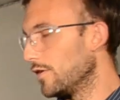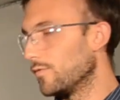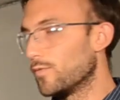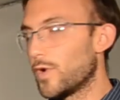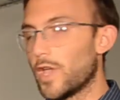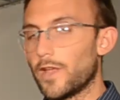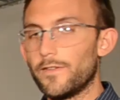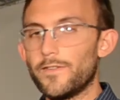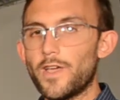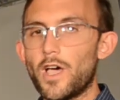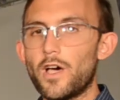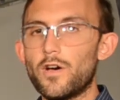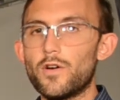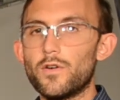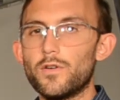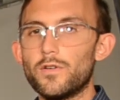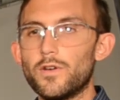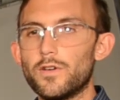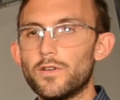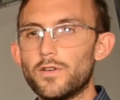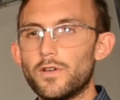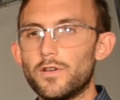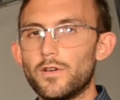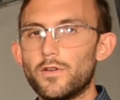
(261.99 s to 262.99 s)
We are
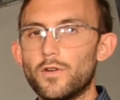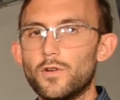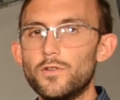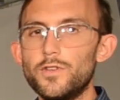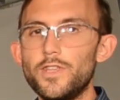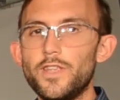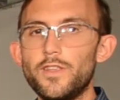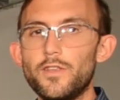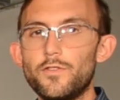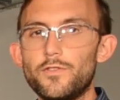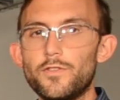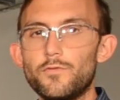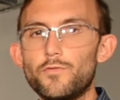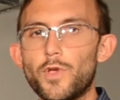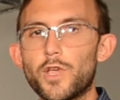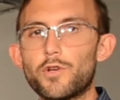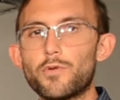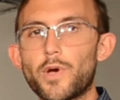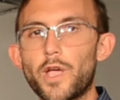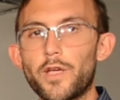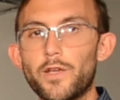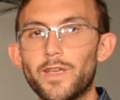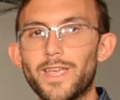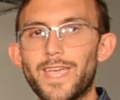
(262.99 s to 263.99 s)
now only
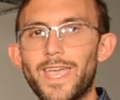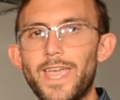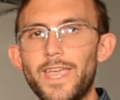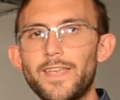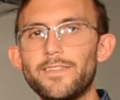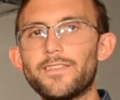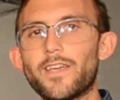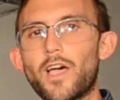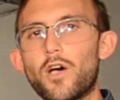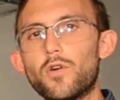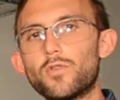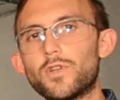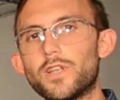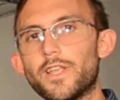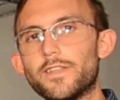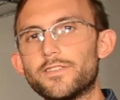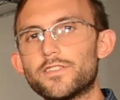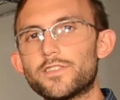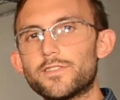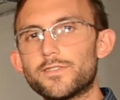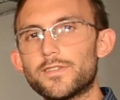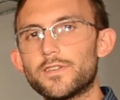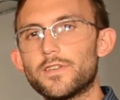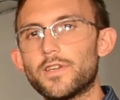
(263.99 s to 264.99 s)
requiring 8
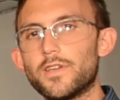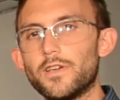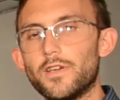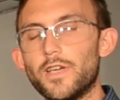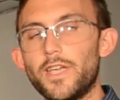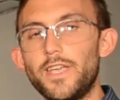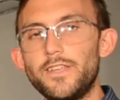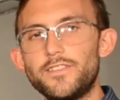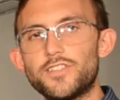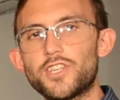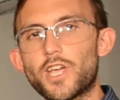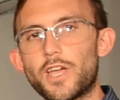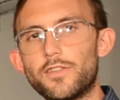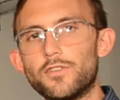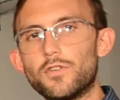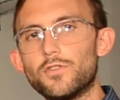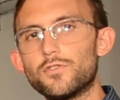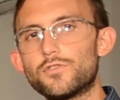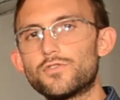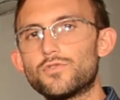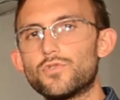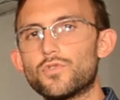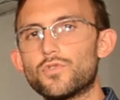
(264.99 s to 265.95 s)
outlets, 8 channels to